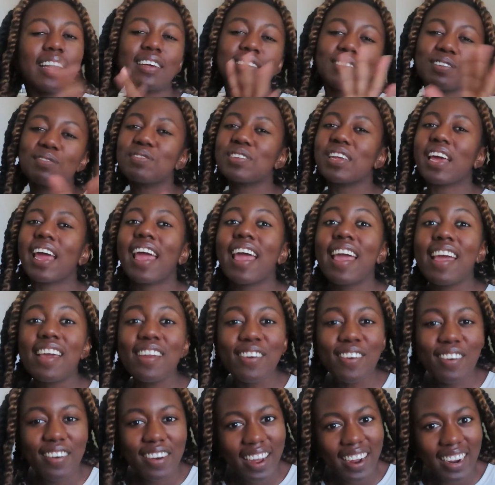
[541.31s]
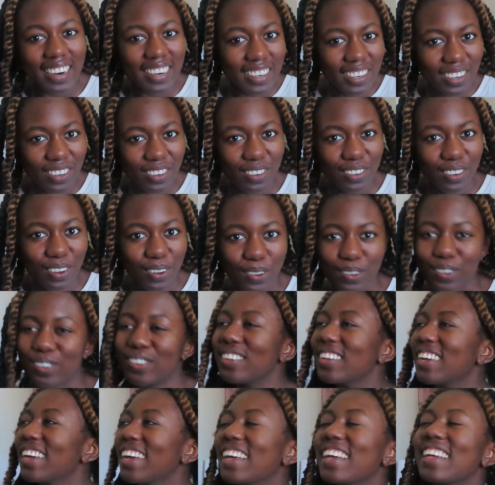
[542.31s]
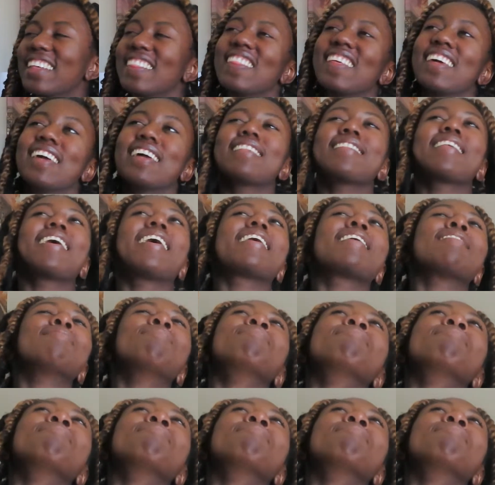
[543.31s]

So I was 8 or 9 years old, being like,